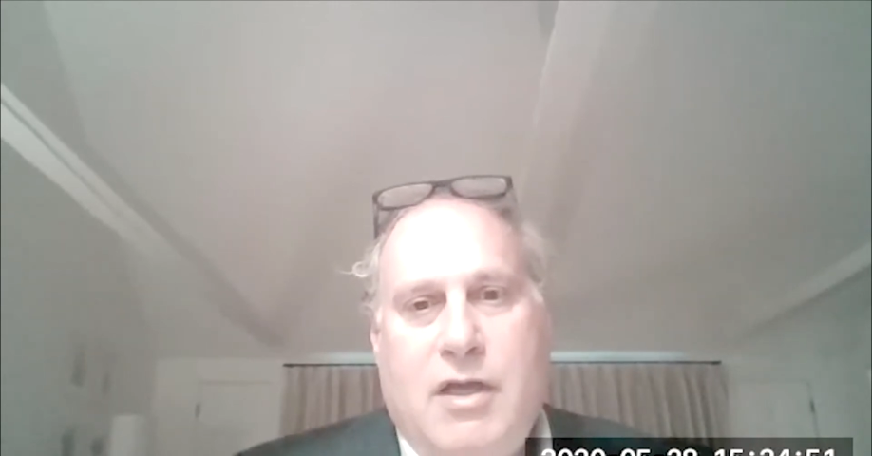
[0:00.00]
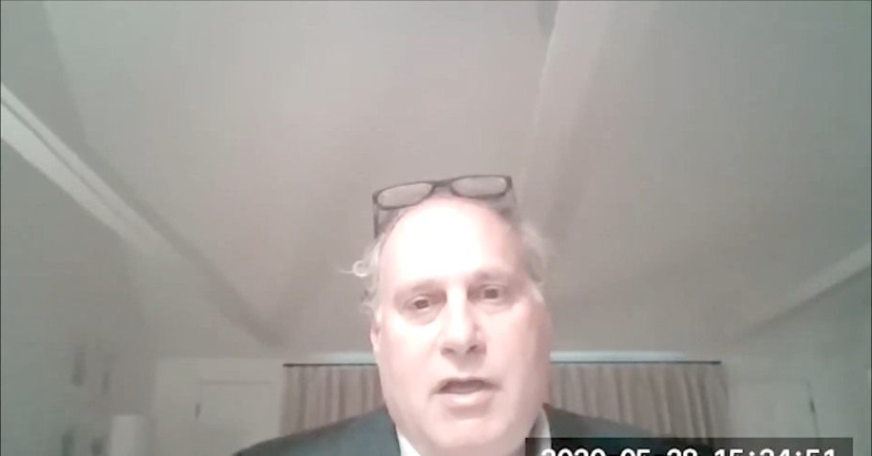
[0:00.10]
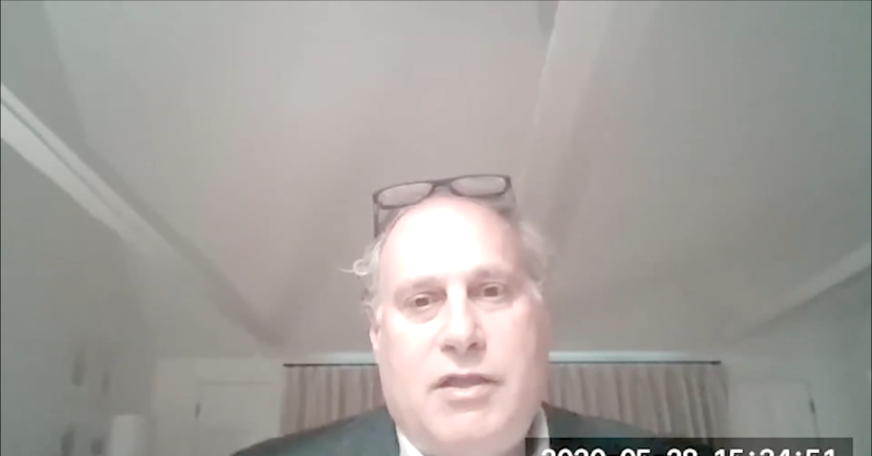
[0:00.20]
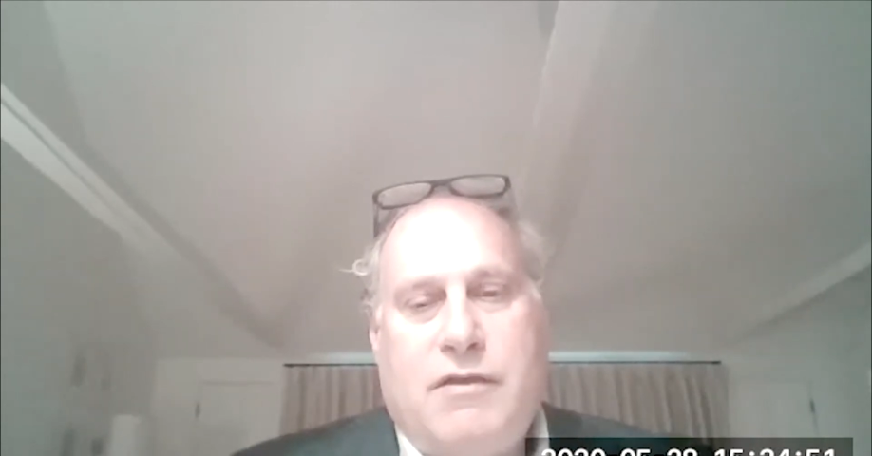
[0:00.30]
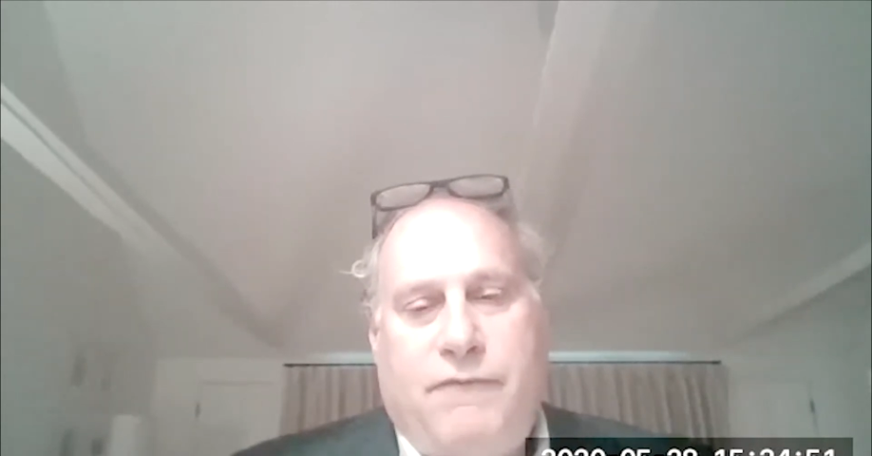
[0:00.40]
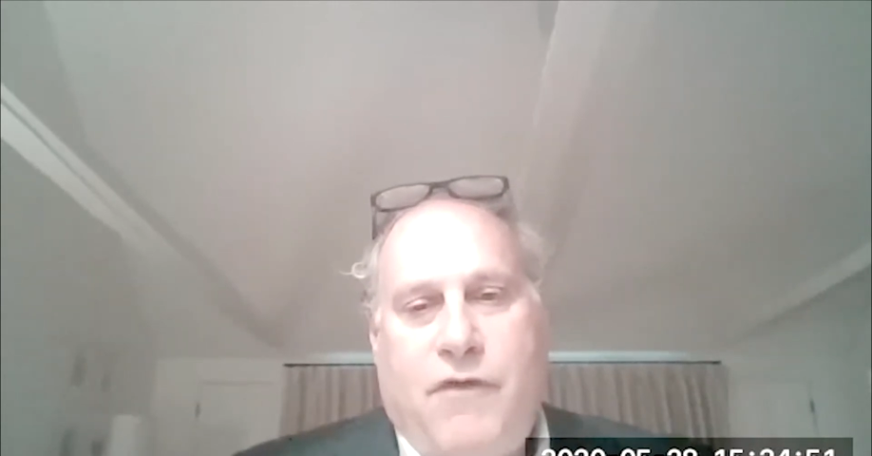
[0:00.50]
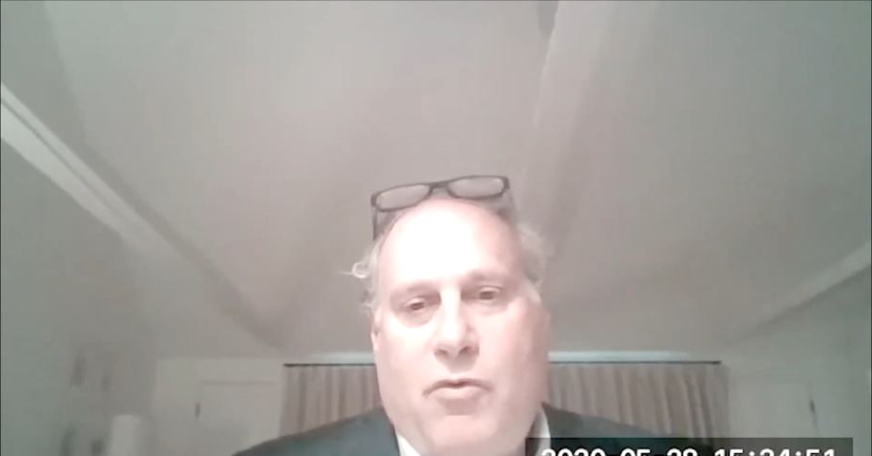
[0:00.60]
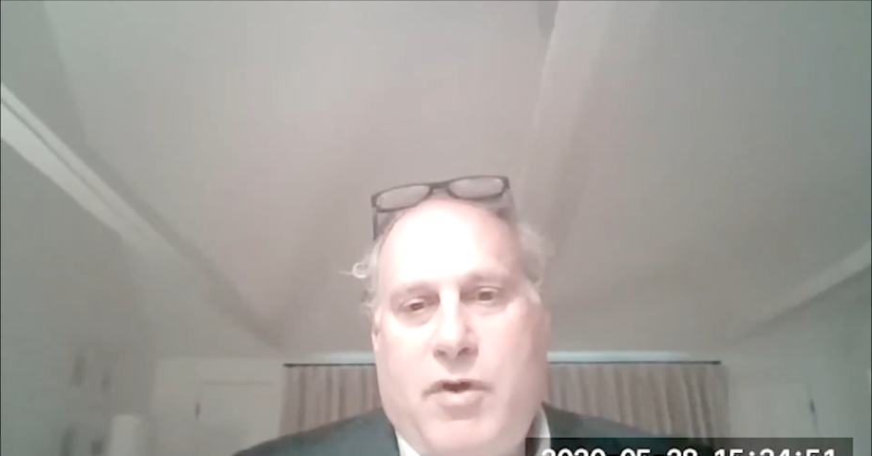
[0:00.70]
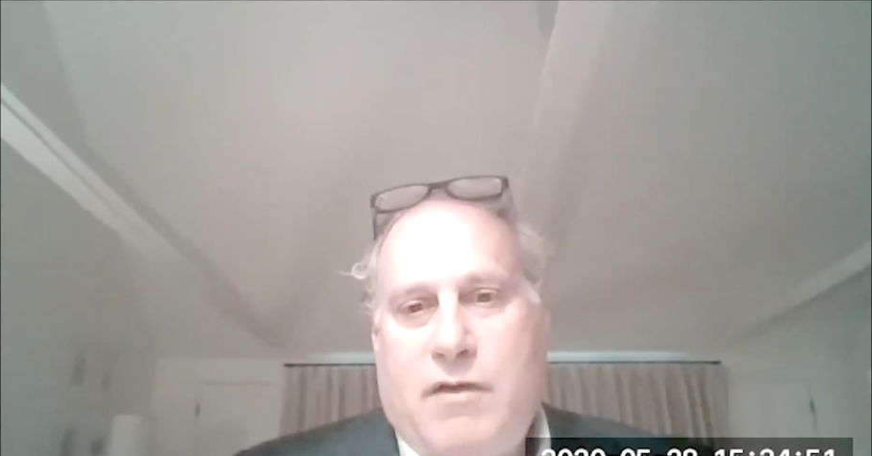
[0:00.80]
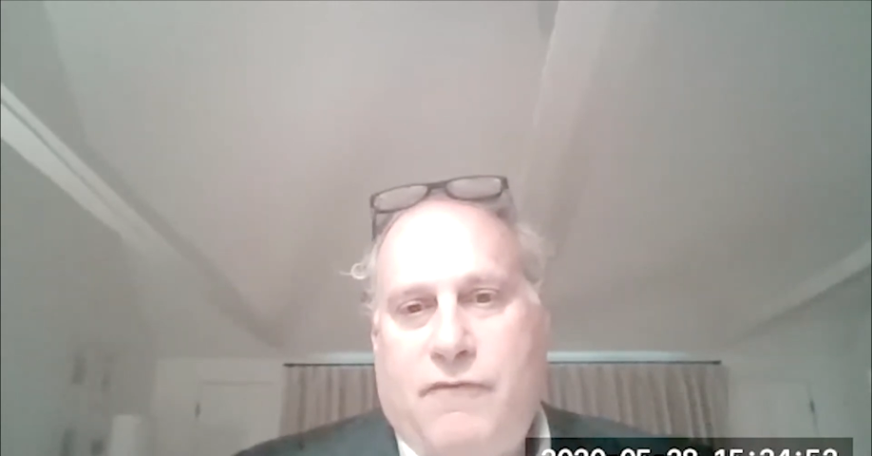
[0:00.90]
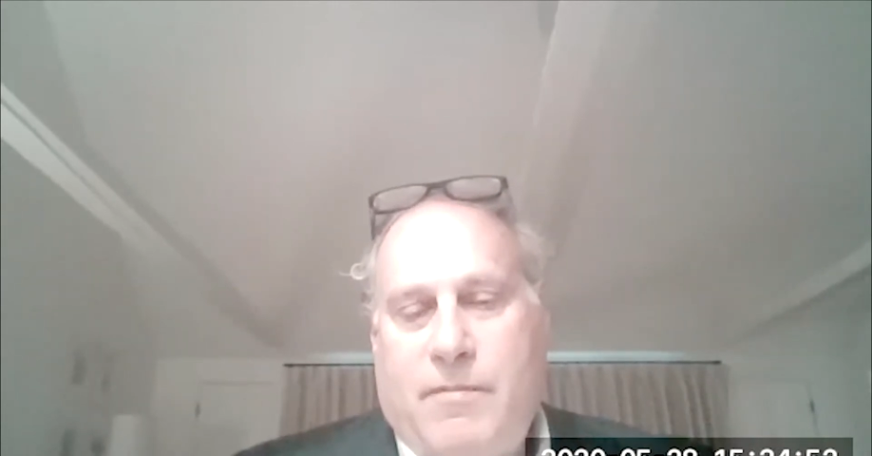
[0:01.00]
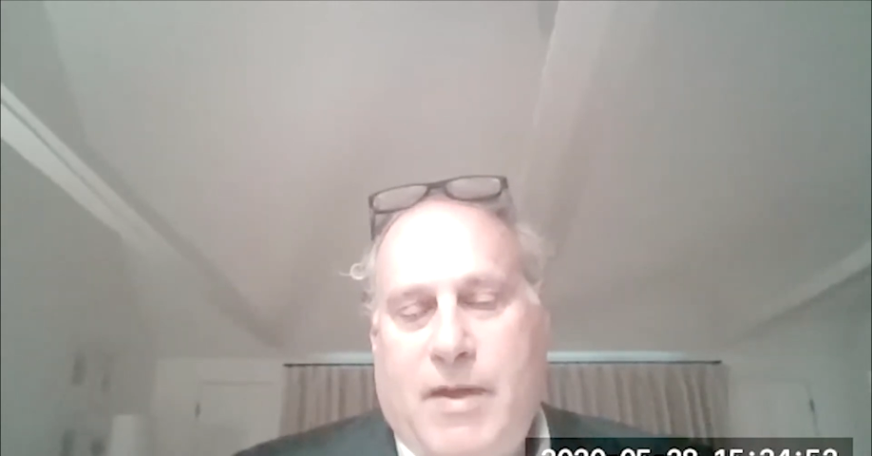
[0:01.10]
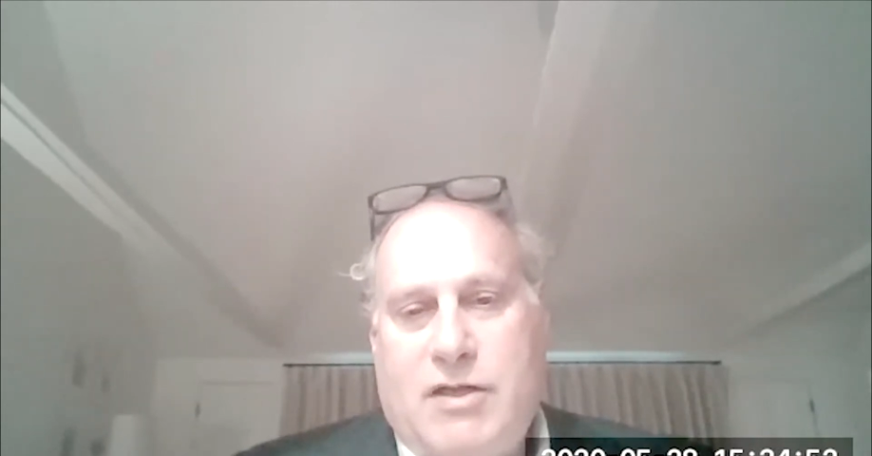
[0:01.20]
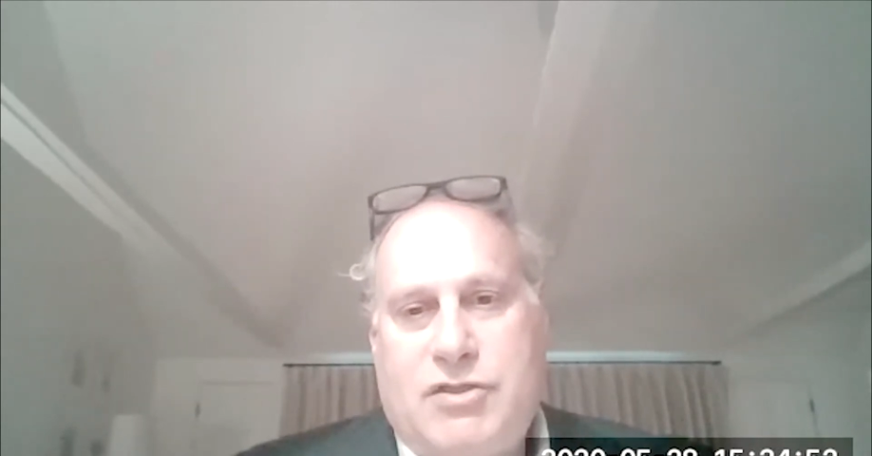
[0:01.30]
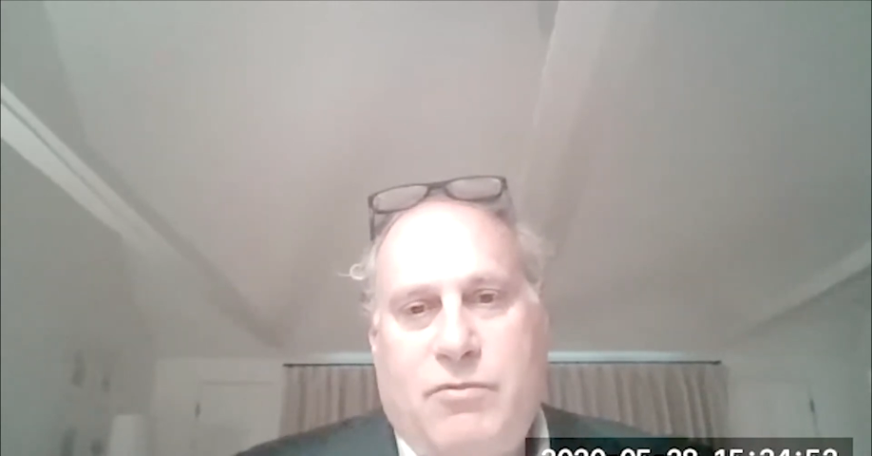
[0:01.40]
The phone
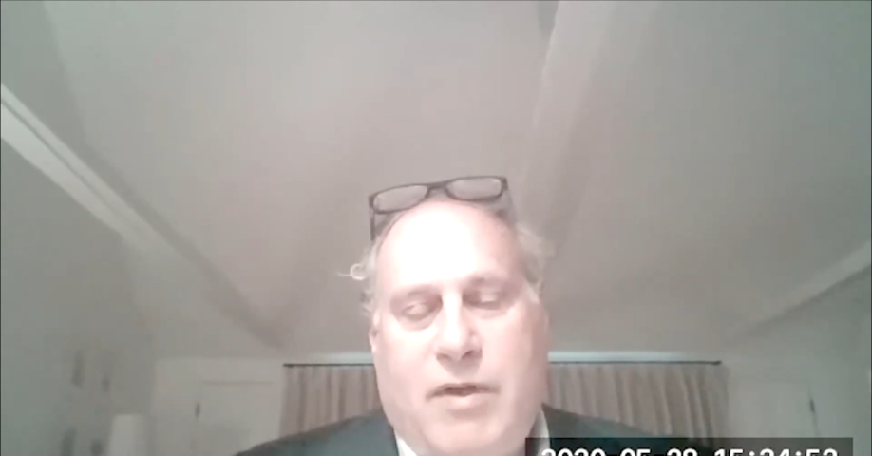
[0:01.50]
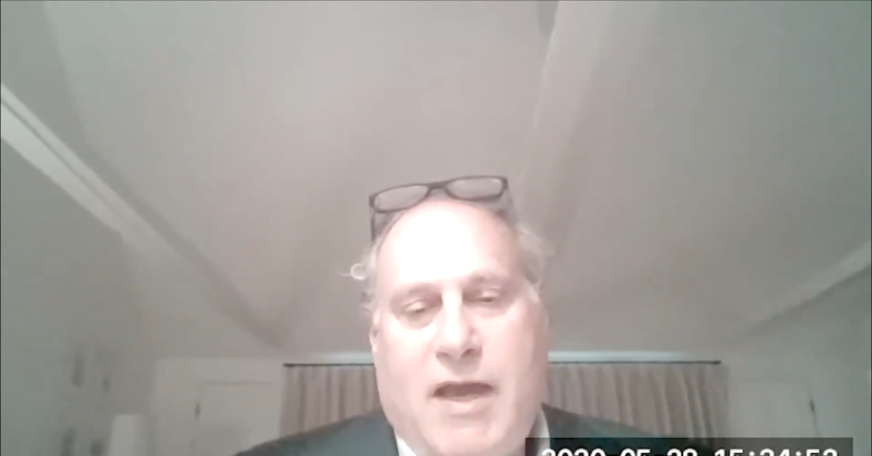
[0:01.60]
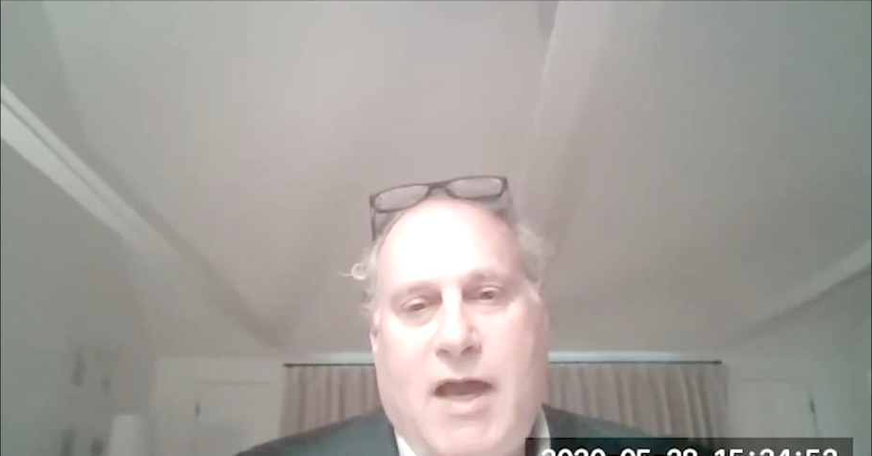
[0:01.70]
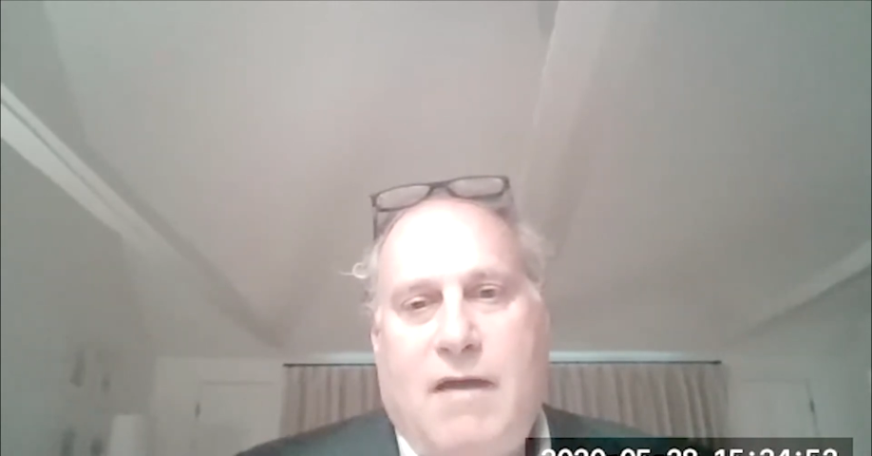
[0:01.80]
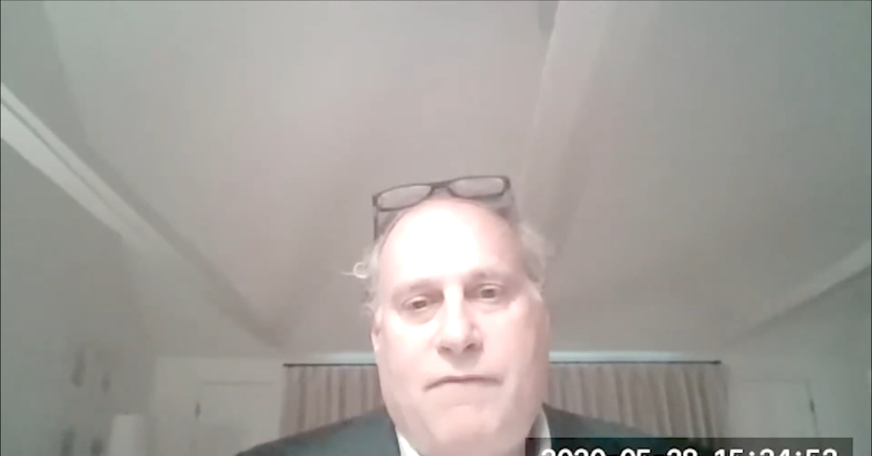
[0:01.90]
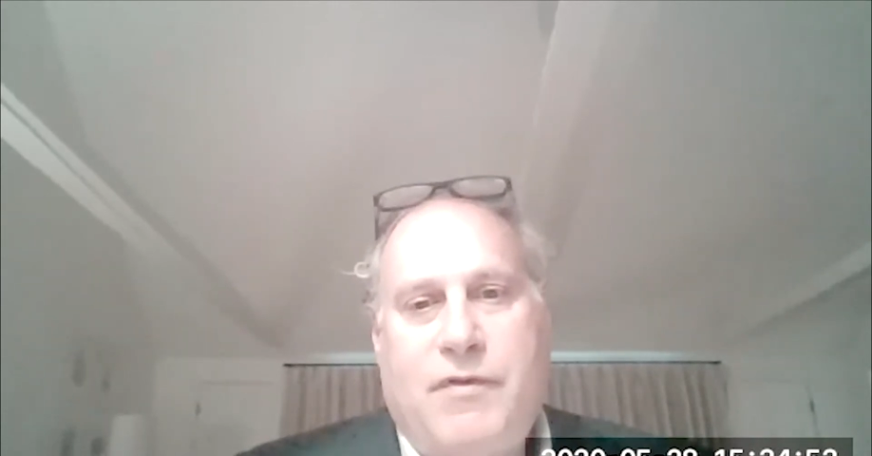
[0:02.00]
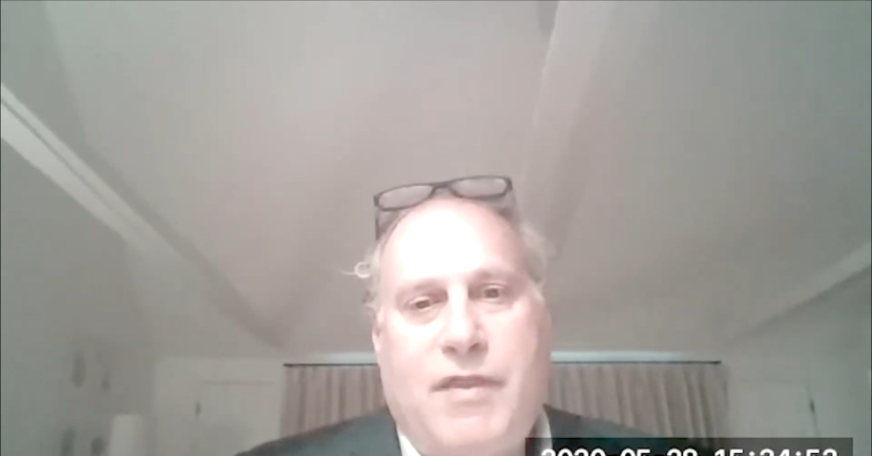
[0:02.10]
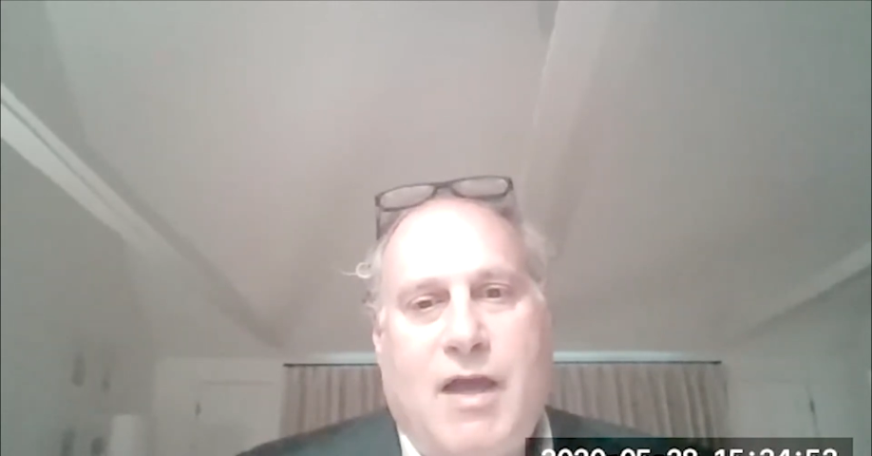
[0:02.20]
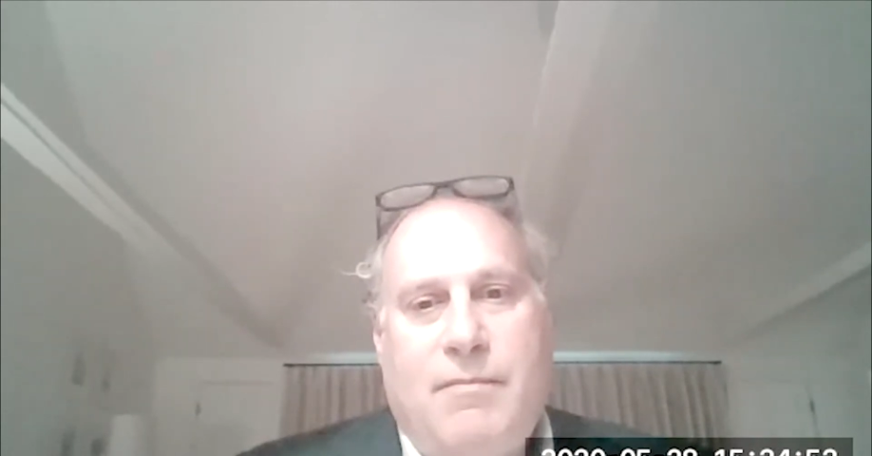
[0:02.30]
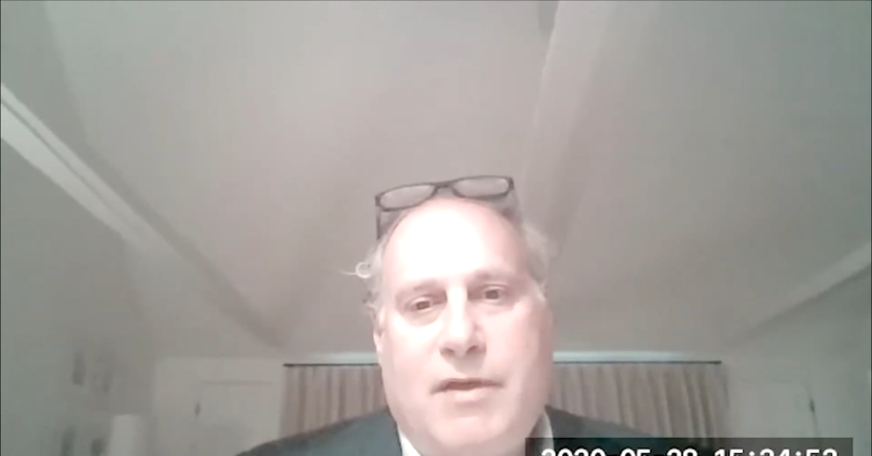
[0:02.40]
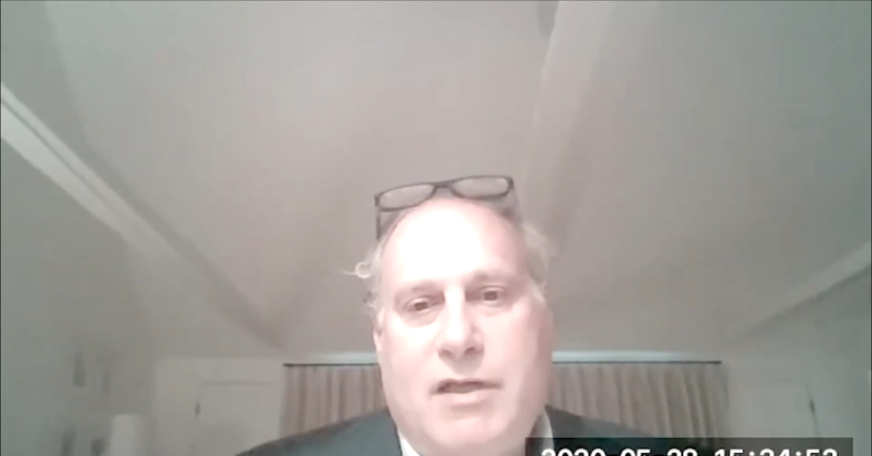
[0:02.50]
information we have for them